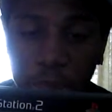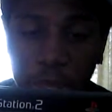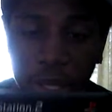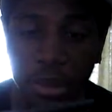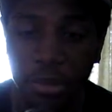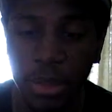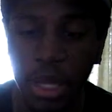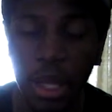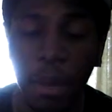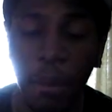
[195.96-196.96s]
pickup.
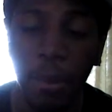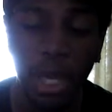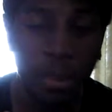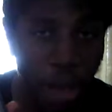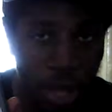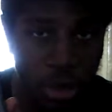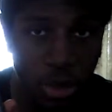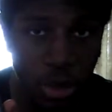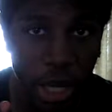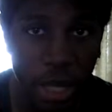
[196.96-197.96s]
Made by
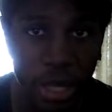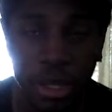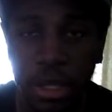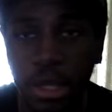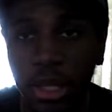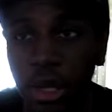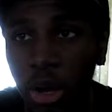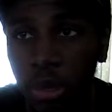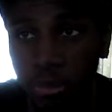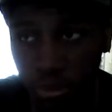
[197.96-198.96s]
2K.
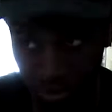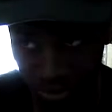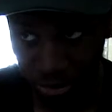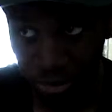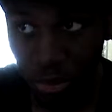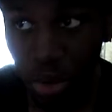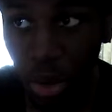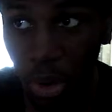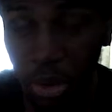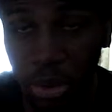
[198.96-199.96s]

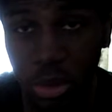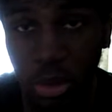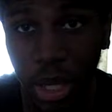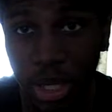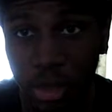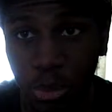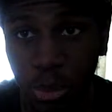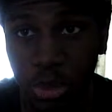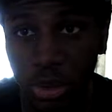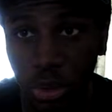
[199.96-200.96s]
Although 2K is
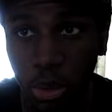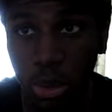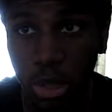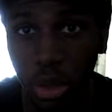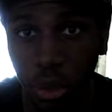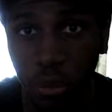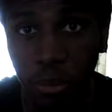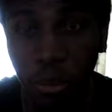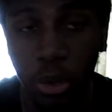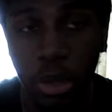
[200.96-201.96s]
most notably known
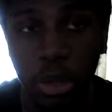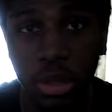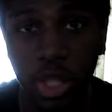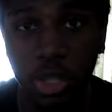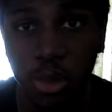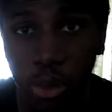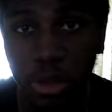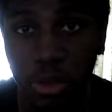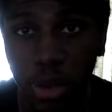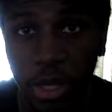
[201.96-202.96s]
for their
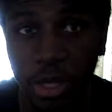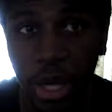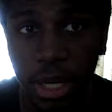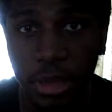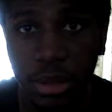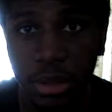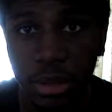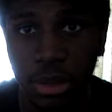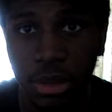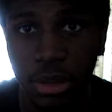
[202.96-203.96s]
sports franchise,
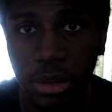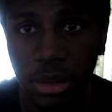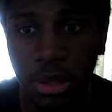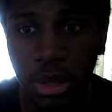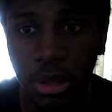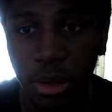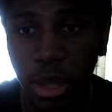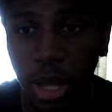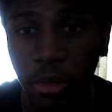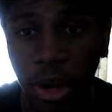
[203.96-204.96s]

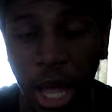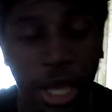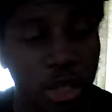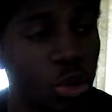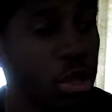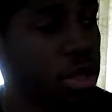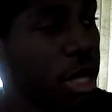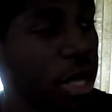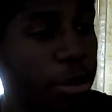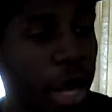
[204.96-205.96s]
I guess you could
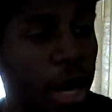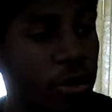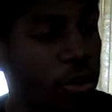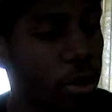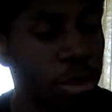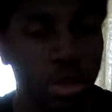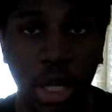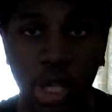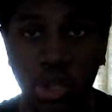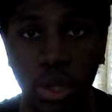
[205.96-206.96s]
take it back from
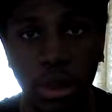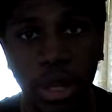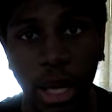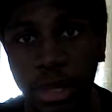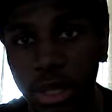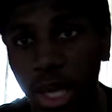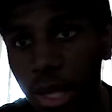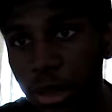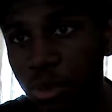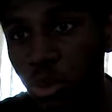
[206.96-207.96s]
Sega Dreamcast
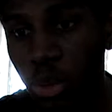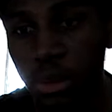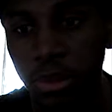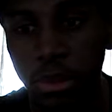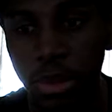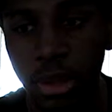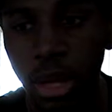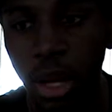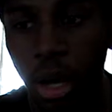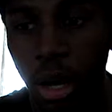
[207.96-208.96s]
games with
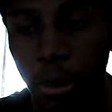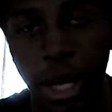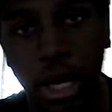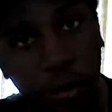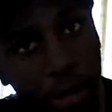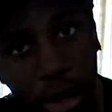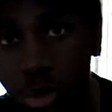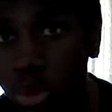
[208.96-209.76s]
NFL